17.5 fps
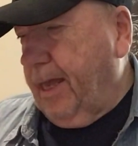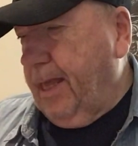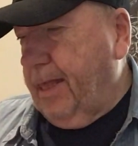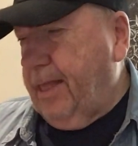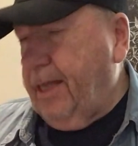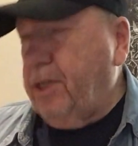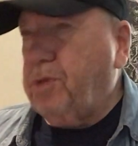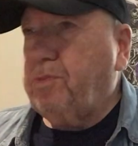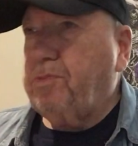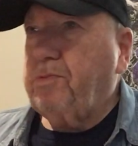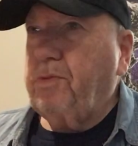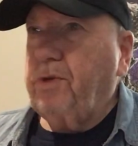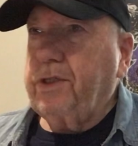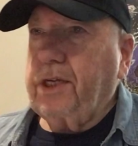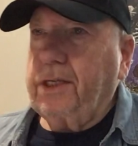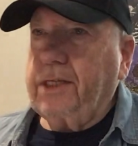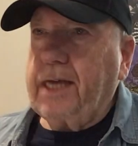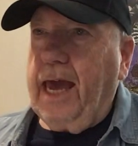This
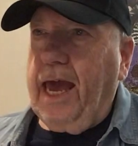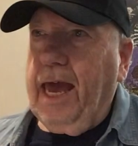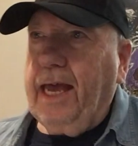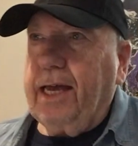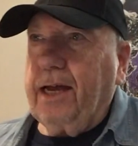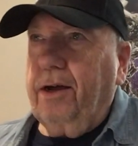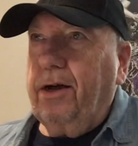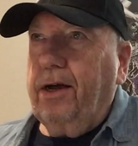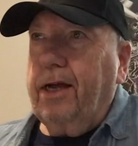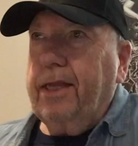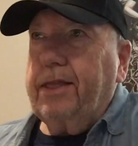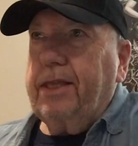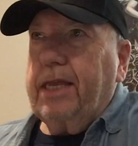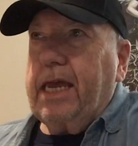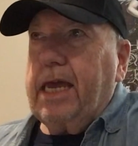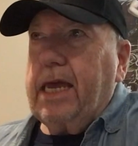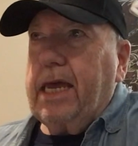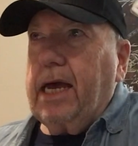was a take on
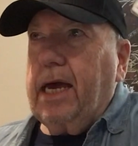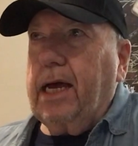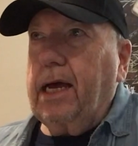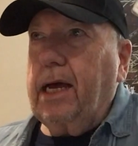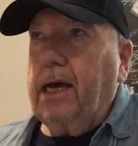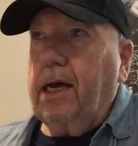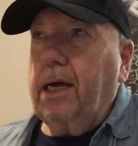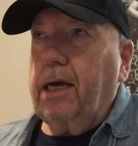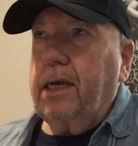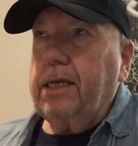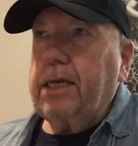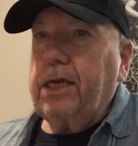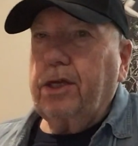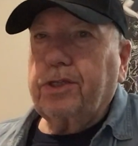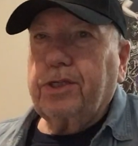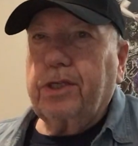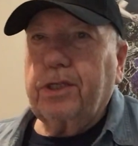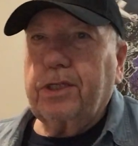the
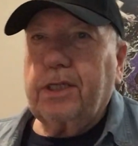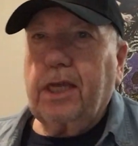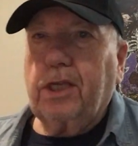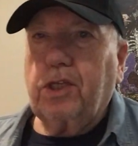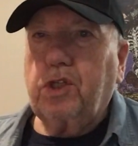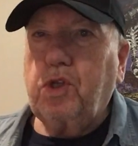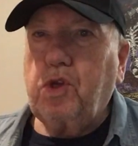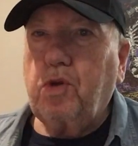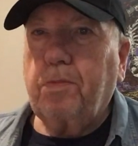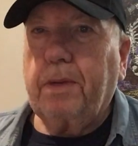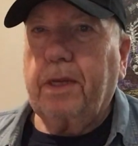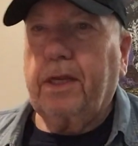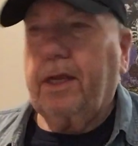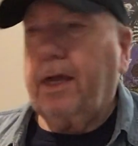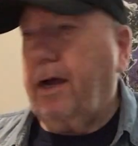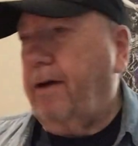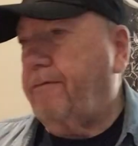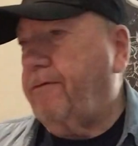Nielsen Sings Newman
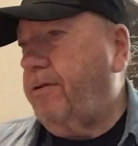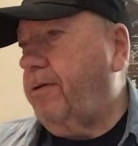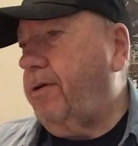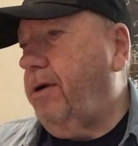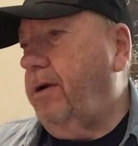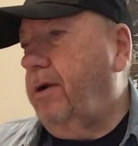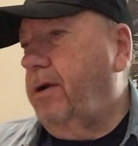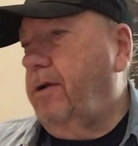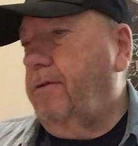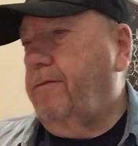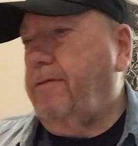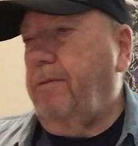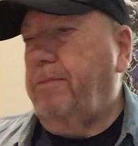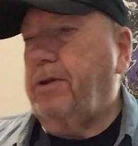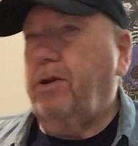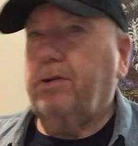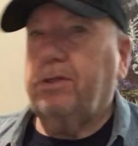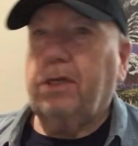cover from
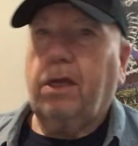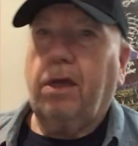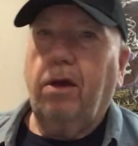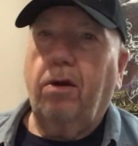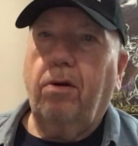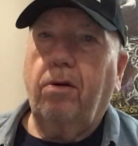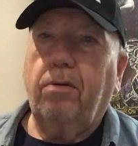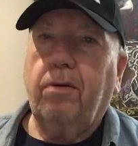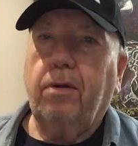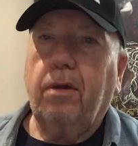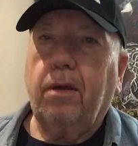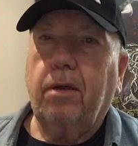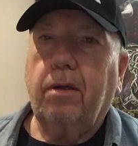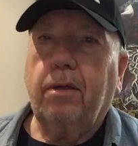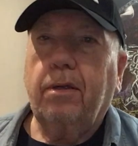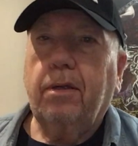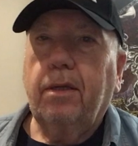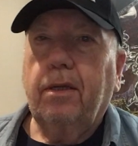years
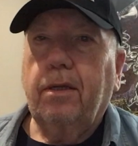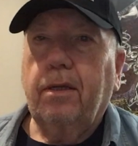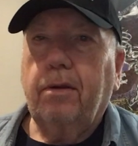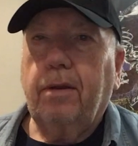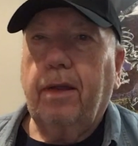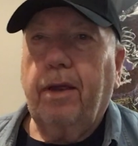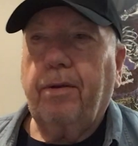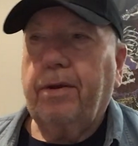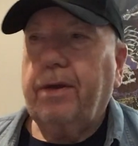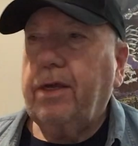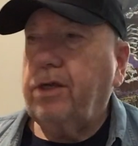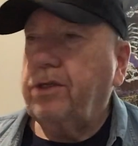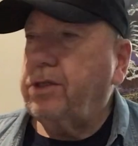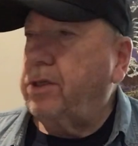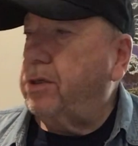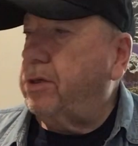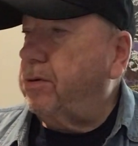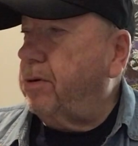ago. Harry
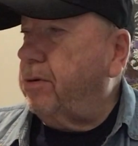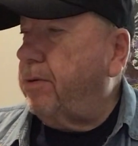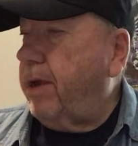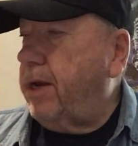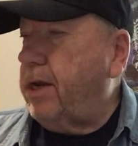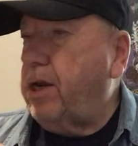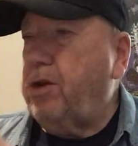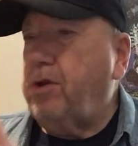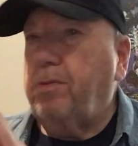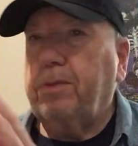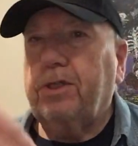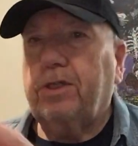Nielsen doing Randy Newman